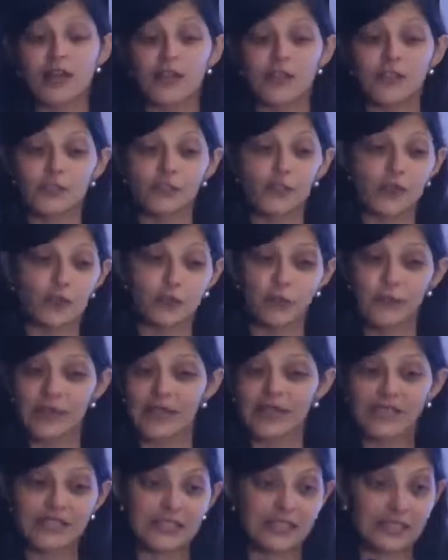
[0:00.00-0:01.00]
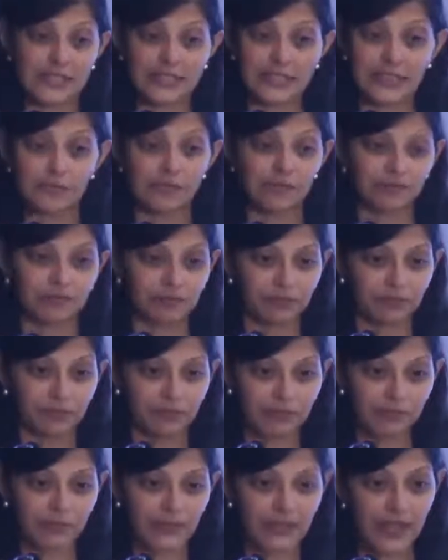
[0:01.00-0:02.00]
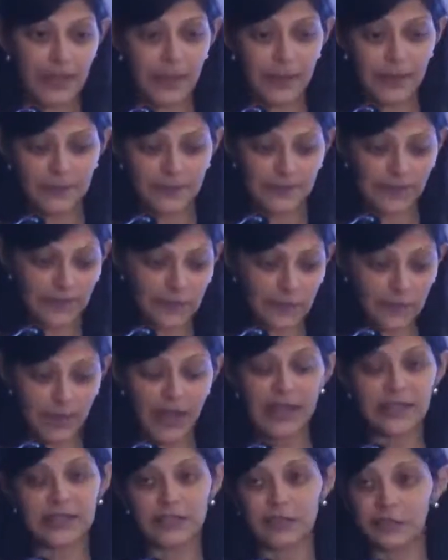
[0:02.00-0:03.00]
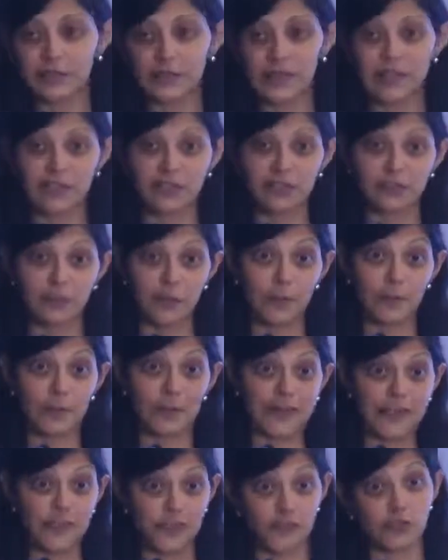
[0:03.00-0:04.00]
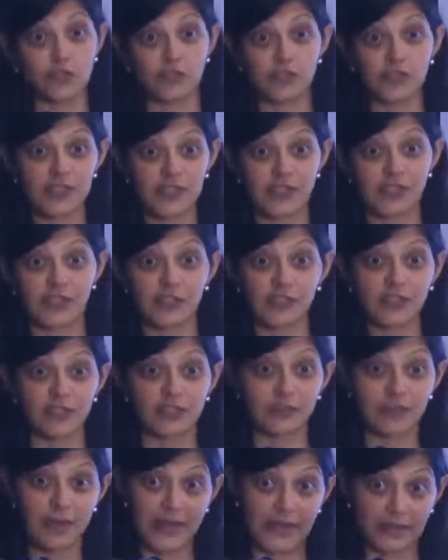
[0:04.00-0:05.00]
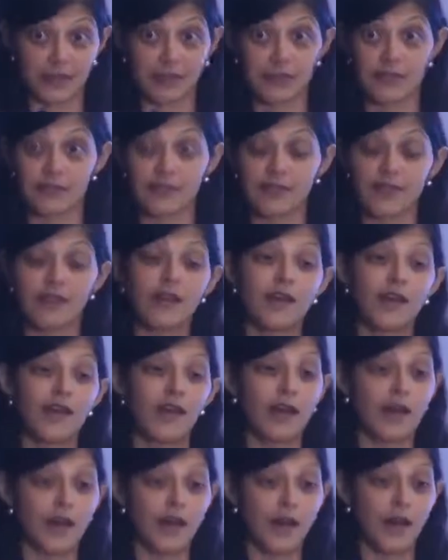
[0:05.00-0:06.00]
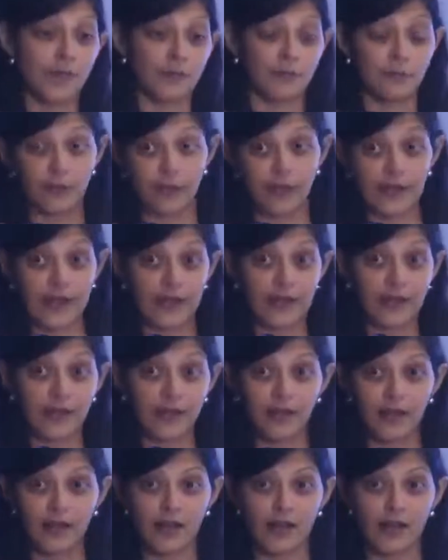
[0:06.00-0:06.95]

So basically, you can't use any of your major jurisdiction patents for getting